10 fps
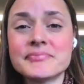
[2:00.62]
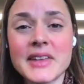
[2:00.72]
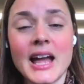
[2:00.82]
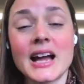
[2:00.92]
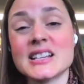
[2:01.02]

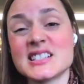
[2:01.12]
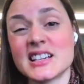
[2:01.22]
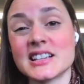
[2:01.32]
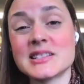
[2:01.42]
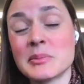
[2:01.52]
has
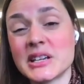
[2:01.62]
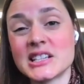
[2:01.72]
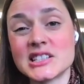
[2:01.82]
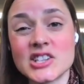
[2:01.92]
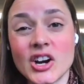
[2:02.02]
like somebody
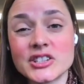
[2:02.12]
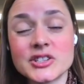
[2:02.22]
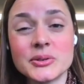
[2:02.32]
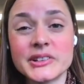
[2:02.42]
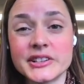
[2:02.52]
to talk
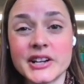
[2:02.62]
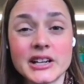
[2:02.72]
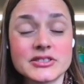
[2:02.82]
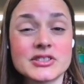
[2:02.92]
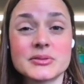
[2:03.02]
to and they're not
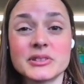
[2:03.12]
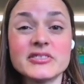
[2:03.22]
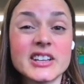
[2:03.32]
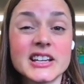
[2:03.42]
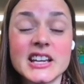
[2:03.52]
just sort of
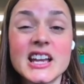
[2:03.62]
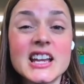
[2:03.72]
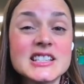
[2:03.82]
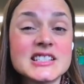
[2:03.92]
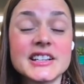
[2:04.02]
like
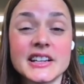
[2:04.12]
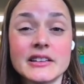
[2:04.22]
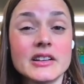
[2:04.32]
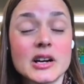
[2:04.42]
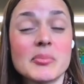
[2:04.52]
sitting in
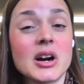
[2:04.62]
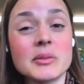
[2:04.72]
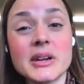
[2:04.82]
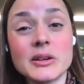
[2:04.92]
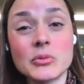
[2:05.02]
their
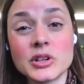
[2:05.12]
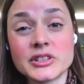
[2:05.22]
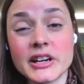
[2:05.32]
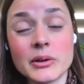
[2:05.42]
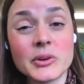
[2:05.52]
apartment
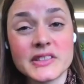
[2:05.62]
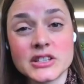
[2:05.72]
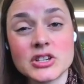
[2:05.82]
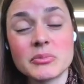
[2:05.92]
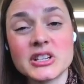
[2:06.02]
wondering what they
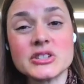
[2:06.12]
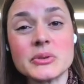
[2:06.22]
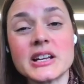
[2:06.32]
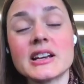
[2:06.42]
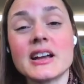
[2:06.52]
should be
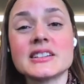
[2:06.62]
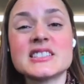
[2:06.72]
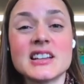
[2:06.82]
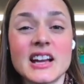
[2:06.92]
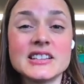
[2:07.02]
doing next.
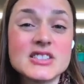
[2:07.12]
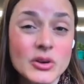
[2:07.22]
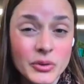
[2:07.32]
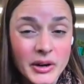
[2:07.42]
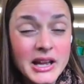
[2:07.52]
And
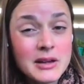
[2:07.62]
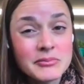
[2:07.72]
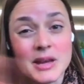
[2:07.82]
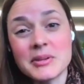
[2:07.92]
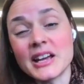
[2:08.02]
so
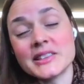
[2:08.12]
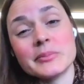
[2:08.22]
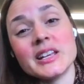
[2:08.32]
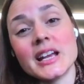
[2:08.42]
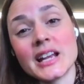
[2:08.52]
maybe at the
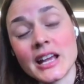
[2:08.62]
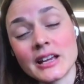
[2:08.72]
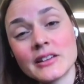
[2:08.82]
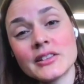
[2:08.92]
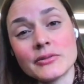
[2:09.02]

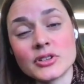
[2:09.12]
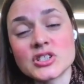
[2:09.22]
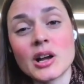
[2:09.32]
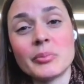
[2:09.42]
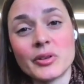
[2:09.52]
beginning, the first
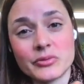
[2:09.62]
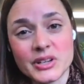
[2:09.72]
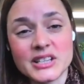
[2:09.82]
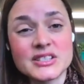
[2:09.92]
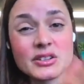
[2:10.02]
couple of
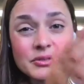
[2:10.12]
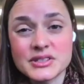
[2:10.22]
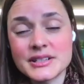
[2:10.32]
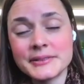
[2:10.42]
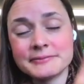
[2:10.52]
weeks, those